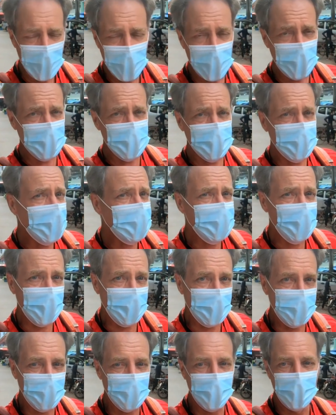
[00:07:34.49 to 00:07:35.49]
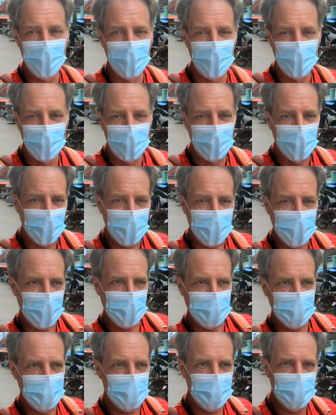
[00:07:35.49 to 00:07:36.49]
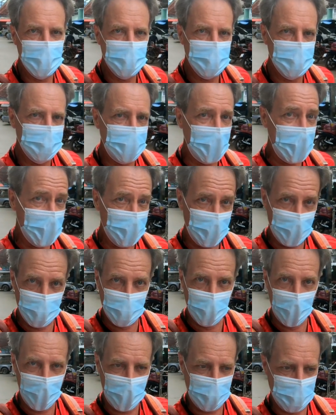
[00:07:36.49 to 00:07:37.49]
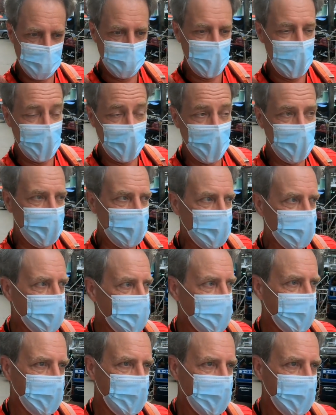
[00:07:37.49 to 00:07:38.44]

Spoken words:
And it's nothing against Power Director at all.